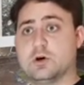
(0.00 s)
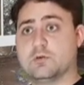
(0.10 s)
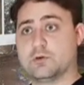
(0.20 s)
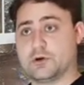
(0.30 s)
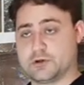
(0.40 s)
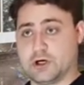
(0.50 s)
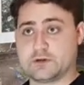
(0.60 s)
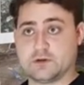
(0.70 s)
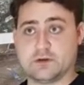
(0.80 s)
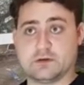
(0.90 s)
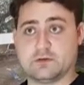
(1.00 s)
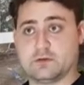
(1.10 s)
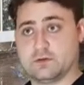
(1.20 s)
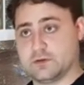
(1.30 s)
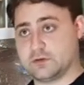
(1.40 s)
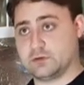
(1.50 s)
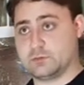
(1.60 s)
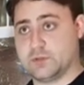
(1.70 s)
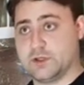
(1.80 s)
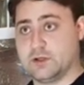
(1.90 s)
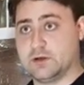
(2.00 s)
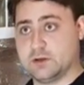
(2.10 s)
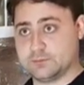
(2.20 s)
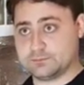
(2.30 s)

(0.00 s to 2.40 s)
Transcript: For a doctor, it could be